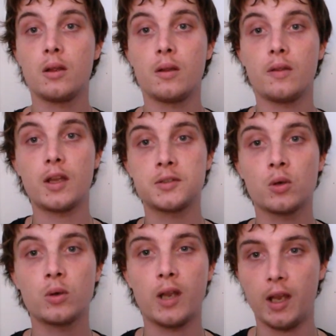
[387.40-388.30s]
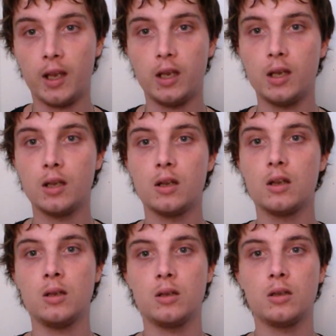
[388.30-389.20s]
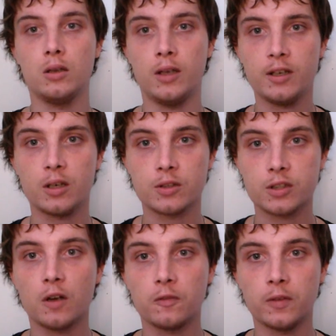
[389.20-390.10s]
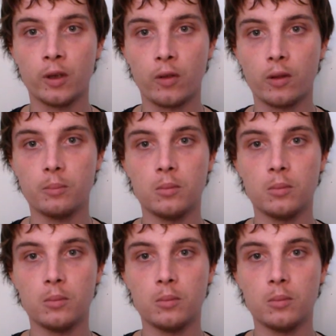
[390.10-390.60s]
That's okay. Let yourself feel them.